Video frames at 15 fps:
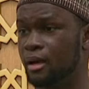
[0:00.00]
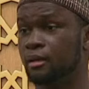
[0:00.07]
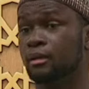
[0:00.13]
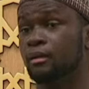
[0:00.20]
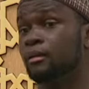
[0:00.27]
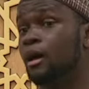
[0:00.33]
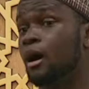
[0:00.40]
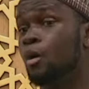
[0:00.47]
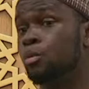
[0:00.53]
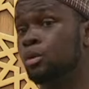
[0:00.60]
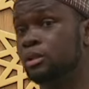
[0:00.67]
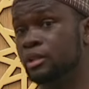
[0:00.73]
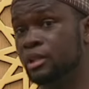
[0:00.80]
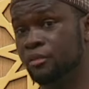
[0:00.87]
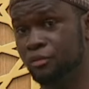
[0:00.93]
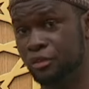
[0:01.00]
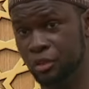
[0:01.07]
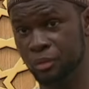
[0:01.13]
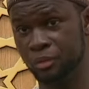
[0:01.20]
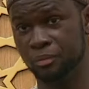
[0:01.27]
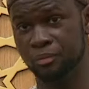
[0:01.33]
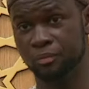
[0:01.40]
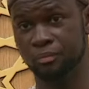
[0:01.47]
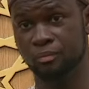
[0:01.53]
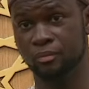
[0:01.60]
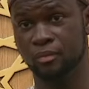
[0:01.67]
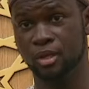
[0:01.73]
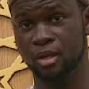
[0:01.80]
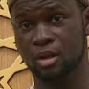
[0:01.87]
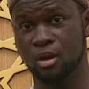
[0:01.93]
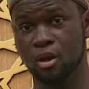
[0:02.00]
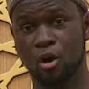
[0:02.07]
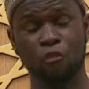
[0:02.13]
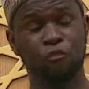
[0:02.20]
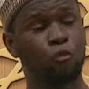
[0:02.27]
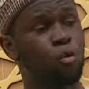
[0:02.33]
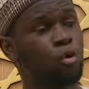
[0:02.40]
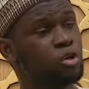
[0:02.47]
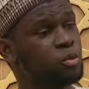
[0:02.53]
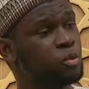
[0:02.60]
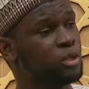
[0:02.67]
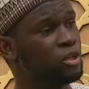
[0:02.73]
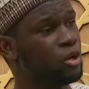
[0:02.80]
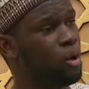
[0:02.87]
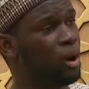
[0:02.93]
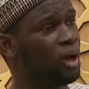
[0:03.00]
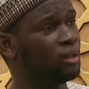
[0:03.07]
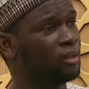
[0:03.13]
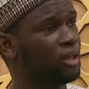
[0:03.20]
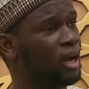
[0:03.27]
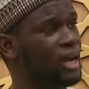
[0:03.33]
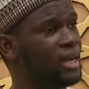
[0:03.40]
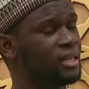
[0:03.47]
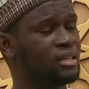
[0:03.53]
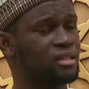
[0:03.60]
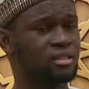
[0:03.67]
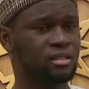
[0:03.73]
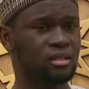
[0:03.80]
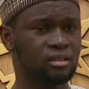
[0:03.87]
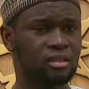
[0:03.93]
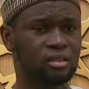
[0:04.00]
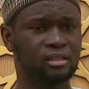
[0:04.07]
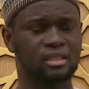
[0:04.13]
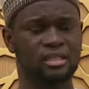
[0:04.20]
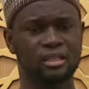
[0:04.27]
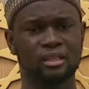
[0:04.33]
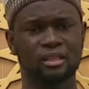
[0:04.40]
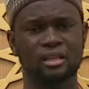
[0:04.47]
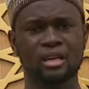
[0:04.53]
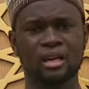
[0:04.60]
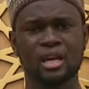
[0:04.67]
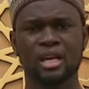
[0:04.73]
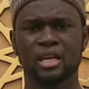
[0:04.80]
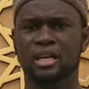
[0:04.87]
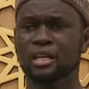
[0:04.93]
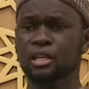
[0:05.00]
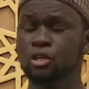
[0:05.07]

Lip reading: and Allah will give you. Of course, we know Allah in his subtlety. He